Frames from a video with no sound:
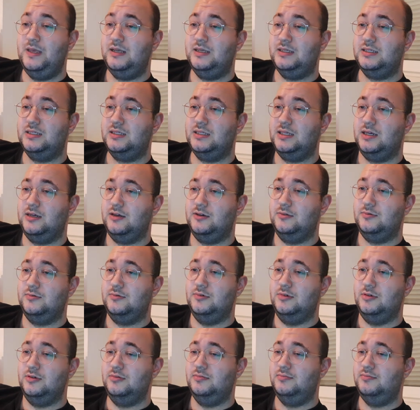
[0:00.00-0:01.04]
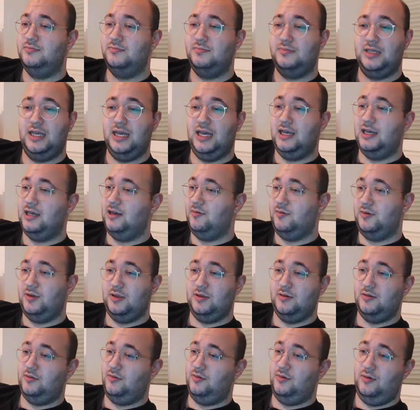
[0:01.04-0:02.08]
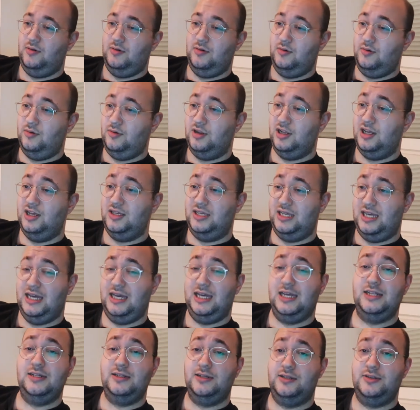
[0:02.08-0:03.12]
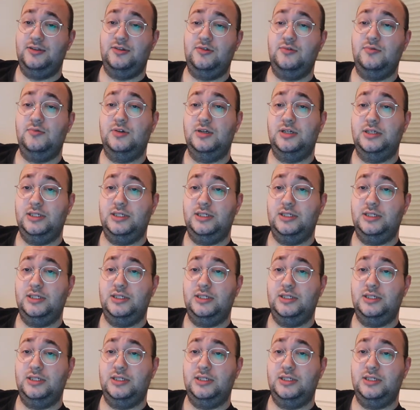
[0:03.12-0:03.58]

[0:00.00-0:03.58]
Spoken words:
So yeah, all I can do